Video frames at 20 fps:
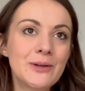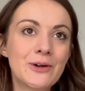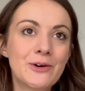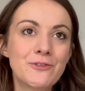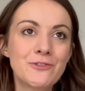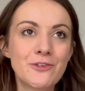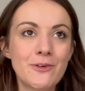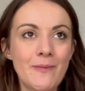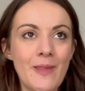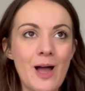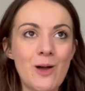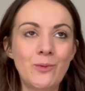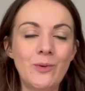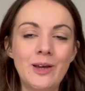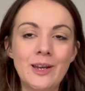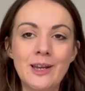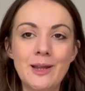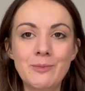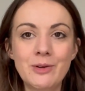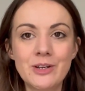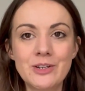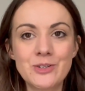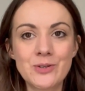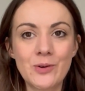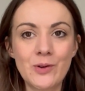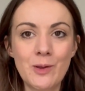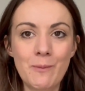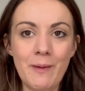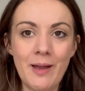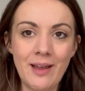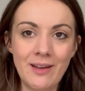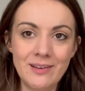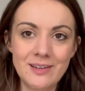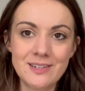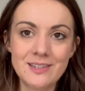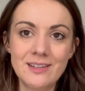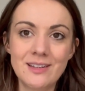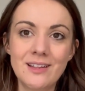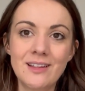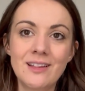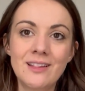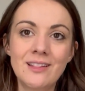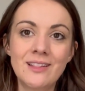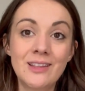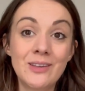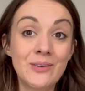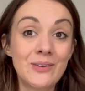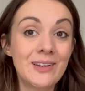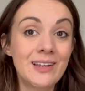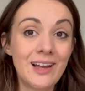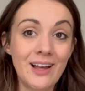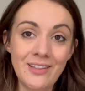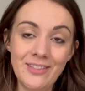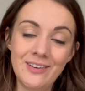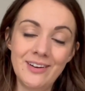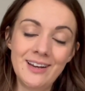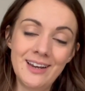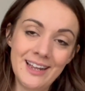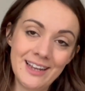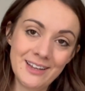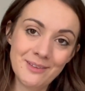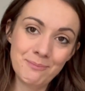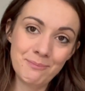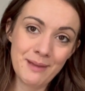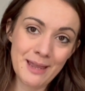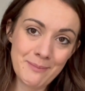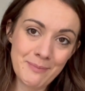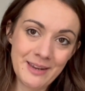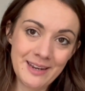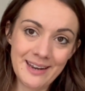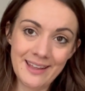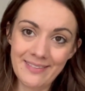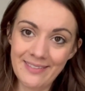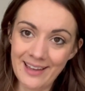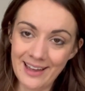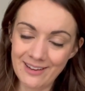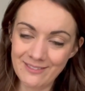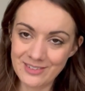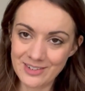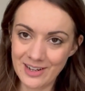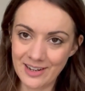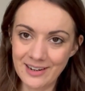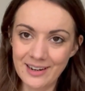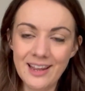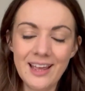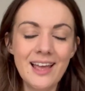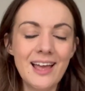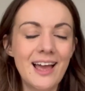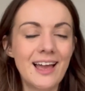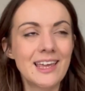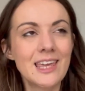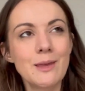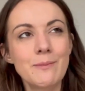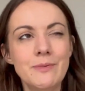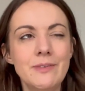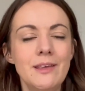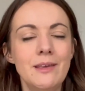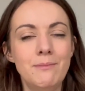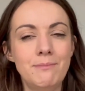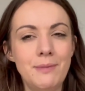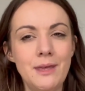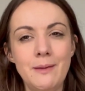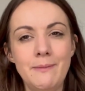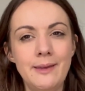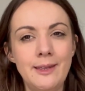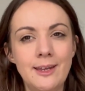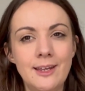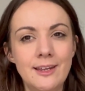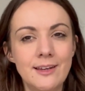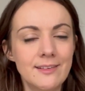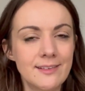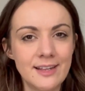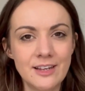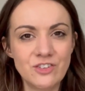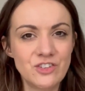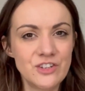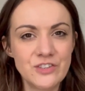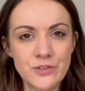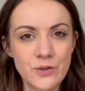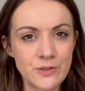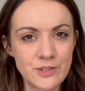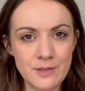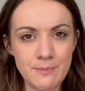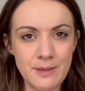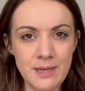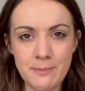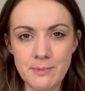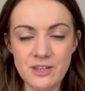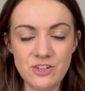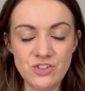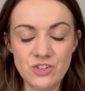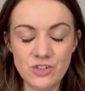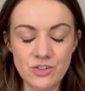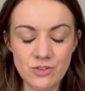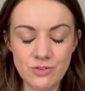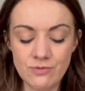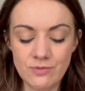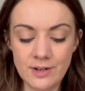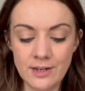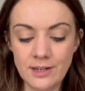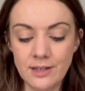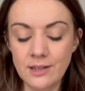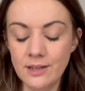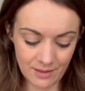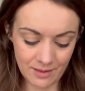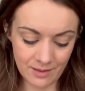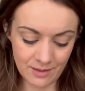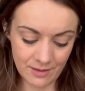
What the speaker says: on from that one, I'm going to talk about the only other like baby knit that I've done. I keep saying baby knits, like she's not a baby, she's 3.